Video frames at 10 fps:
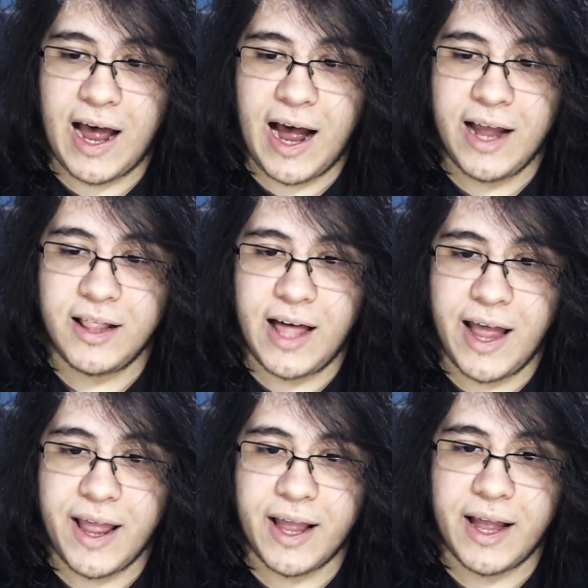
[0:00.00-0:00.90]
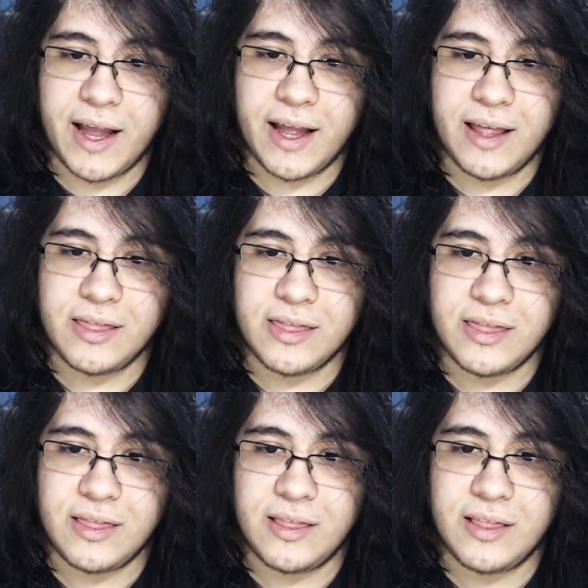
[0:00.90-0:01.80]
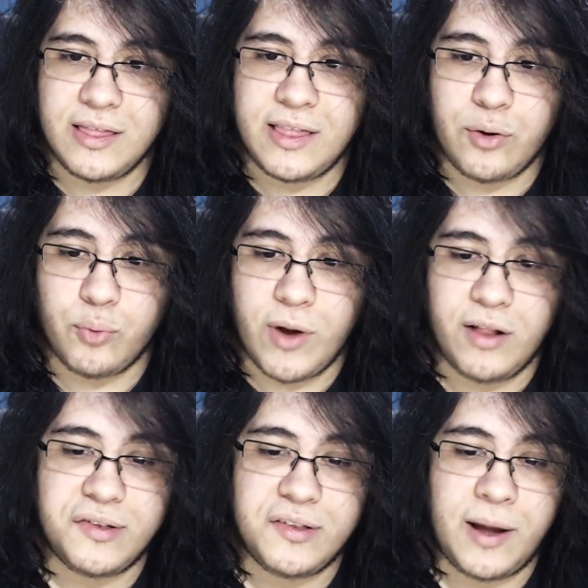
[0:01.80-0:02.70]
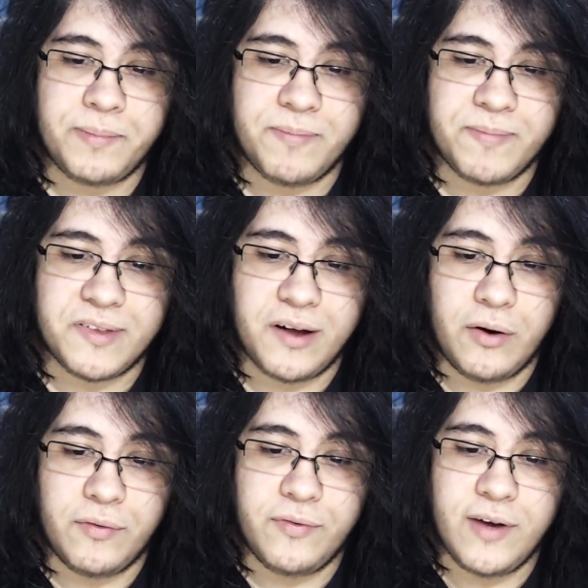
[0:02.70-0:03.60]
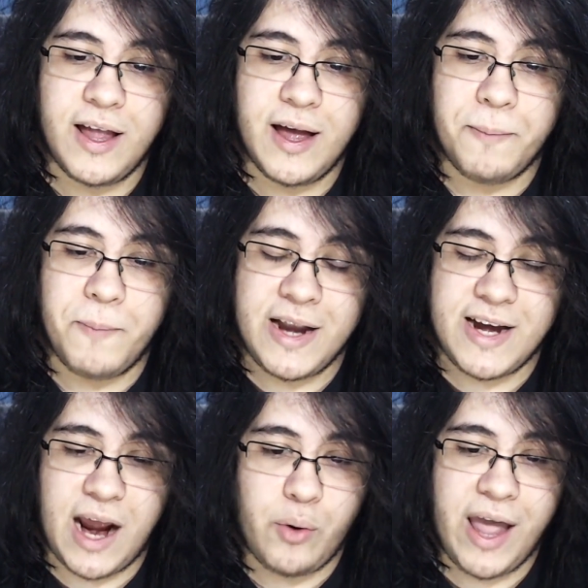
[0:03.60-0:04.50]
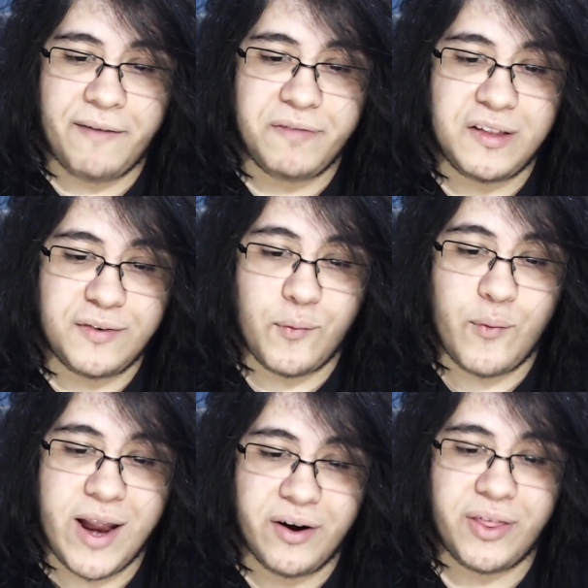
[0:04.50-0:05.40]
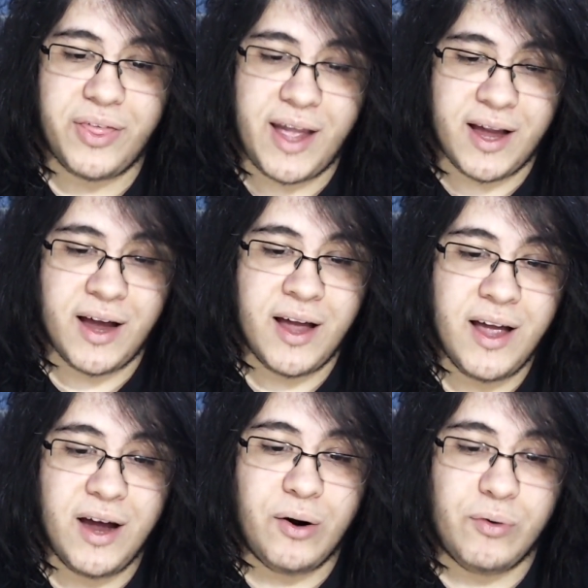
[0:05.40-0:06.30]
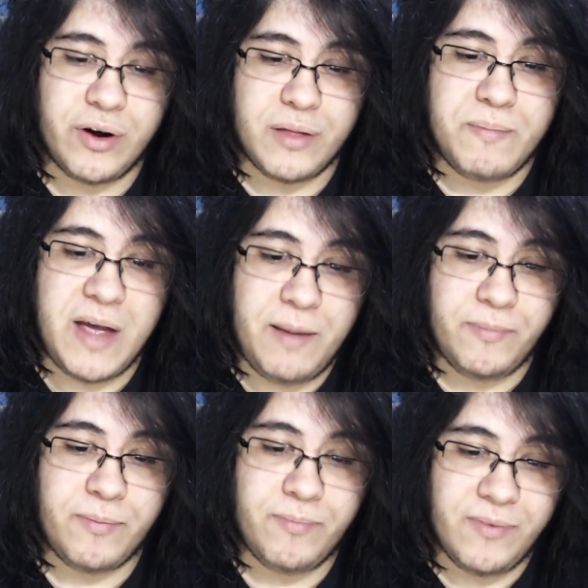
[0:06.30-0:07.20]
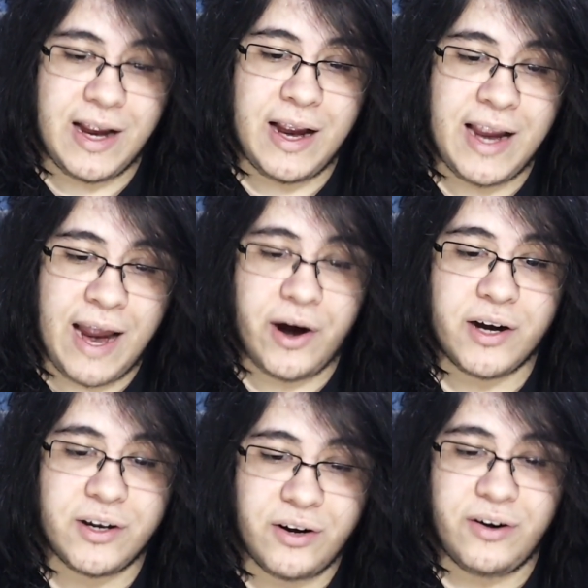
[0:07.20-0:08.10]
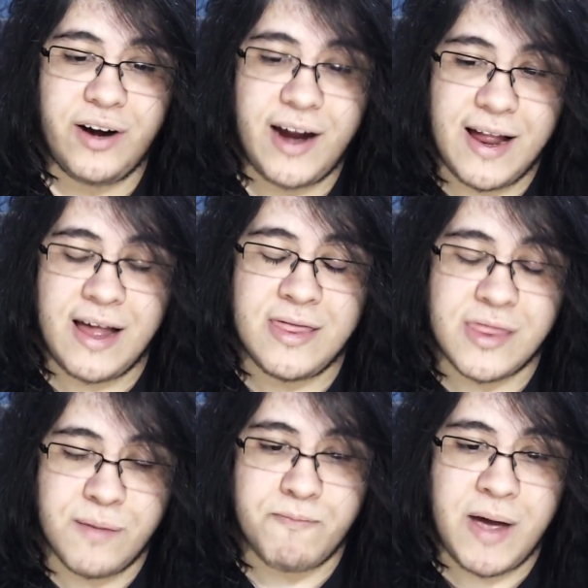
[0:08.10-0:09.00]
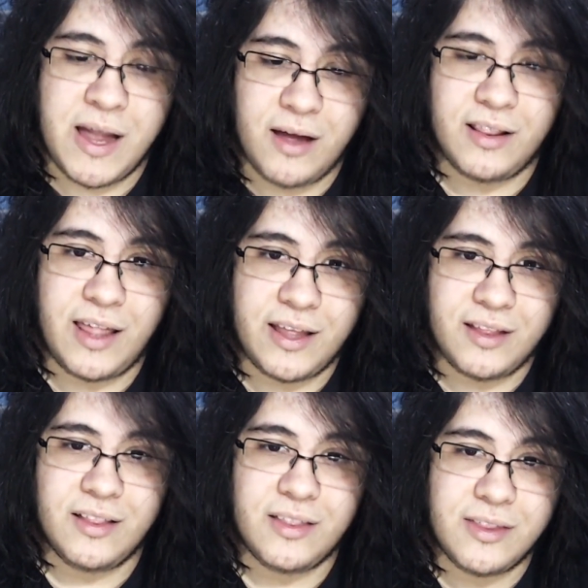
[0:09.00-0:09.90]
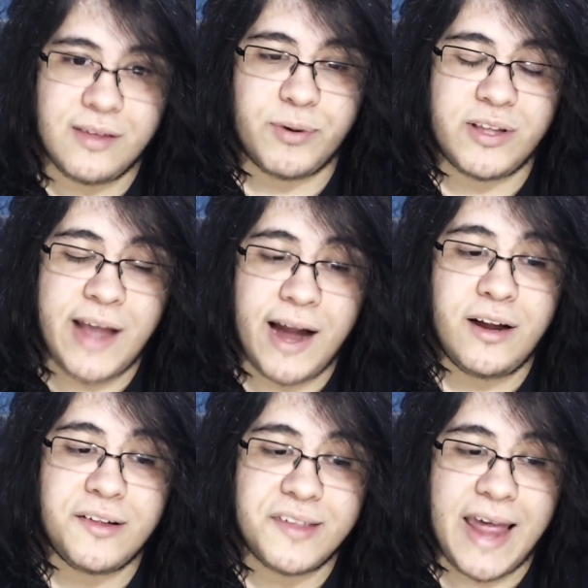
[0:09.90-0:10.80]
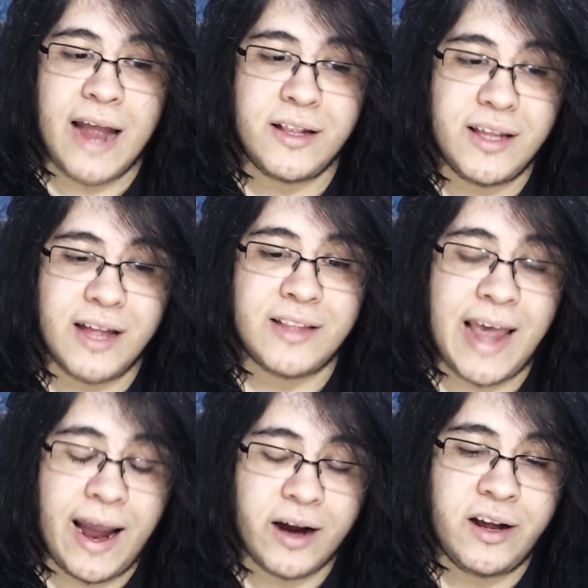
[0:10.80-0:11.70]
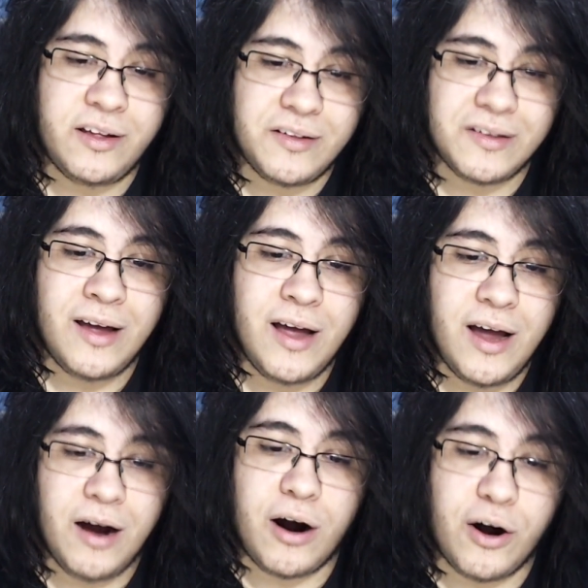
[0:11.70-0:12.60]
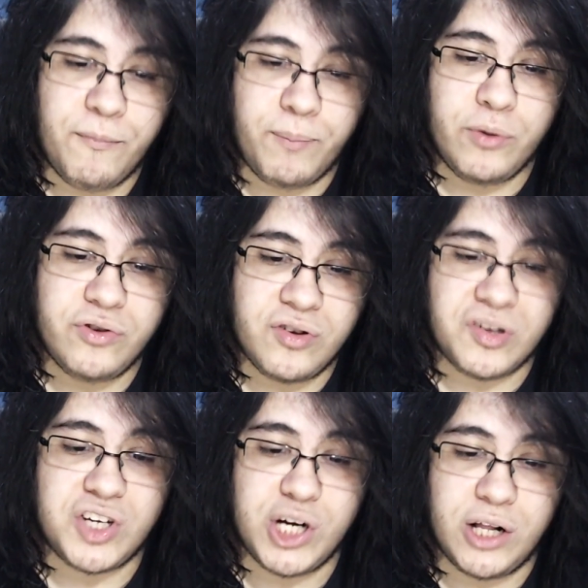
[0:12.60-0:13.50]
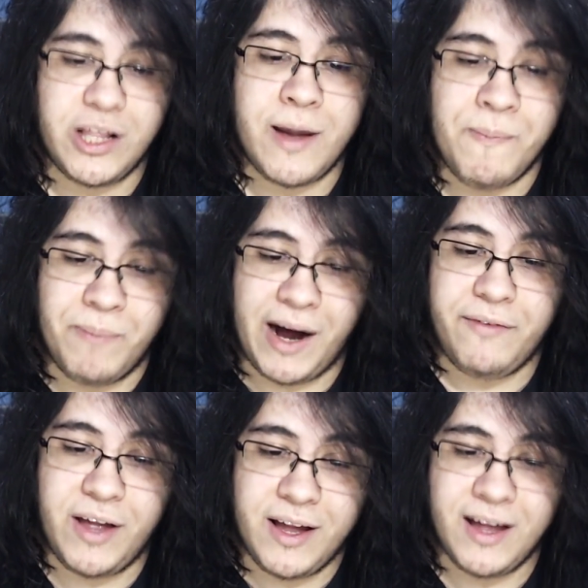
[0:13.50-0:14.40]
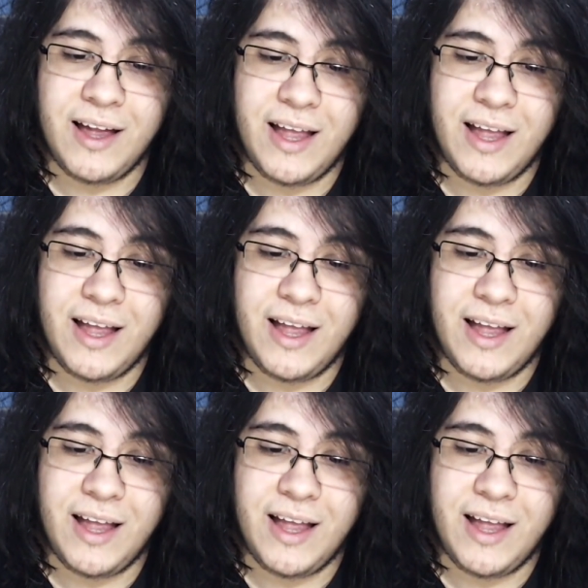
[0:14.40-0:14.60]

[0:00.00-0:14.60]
I like that Will stopped himself. And now we have this weird thing where the main character and the main, like, the protagonist and the antagonist are both just chilling and vibing.